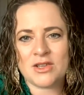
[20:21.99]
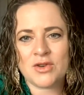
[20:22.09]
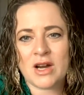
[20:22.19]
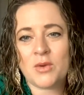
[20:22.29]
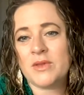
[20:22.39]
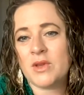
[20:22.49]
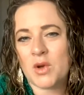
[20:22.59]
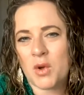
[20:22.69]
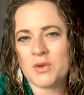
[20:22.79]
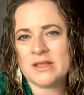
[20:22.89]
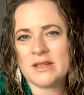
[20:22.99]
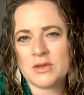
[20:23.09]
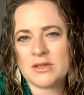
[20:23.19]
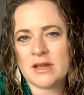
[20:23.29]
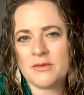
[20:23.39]
track with the goals that you
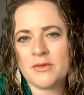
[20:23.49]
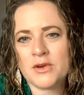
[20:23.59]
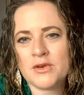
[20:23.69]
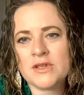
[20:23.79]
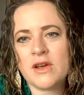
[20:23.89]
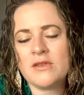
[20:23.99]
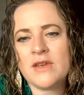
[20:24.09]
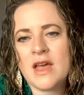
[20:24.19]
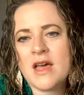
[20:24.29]
set for yourself,